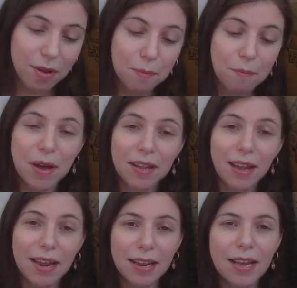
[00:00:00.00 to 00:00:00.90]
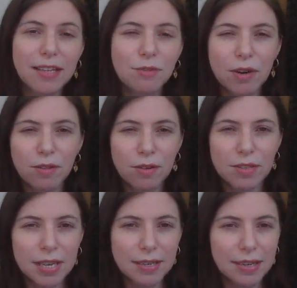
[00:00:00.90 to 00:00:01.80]
But like, it's one of those
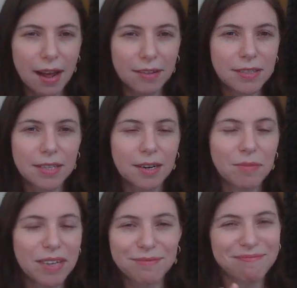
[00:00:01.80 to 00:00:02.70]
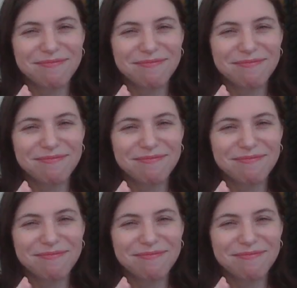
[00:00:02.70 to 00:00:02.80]
hidden talents that I'm like,